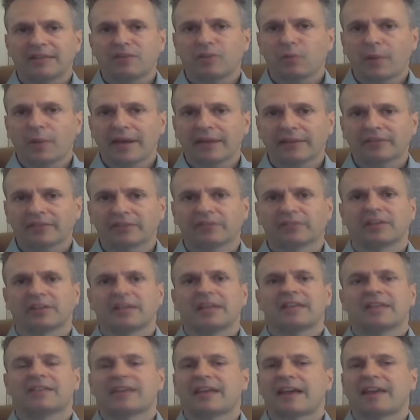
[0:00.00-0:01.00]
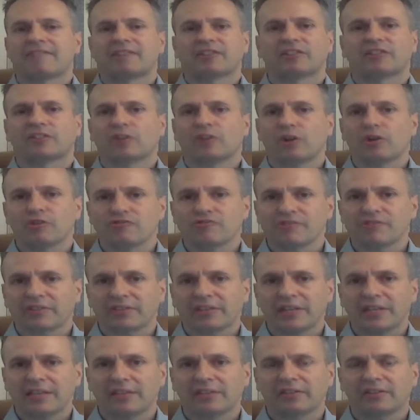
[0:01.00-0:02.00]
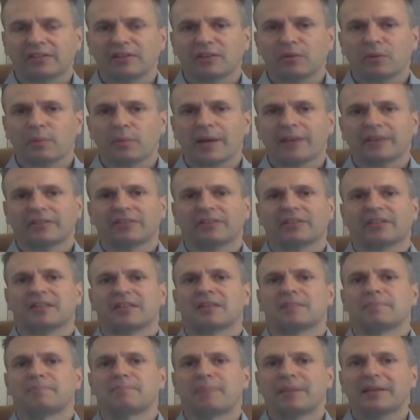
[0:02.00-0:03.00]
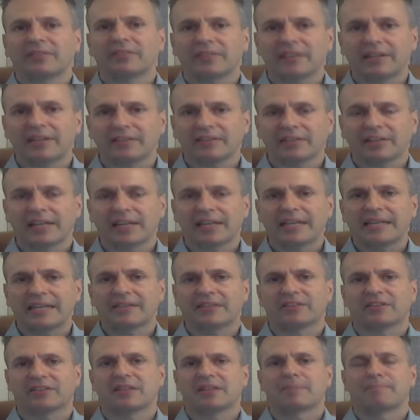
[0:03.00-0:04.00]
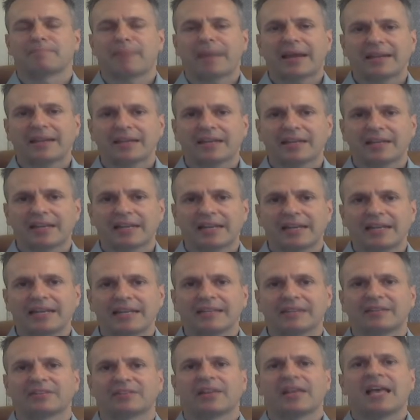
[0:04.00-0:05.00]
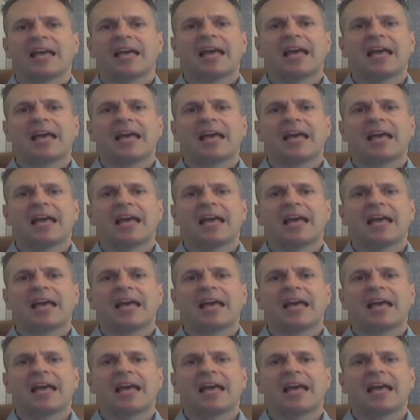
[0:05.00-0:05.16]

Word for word: West, the aristocracies in the West, and the business elites and the banking elites,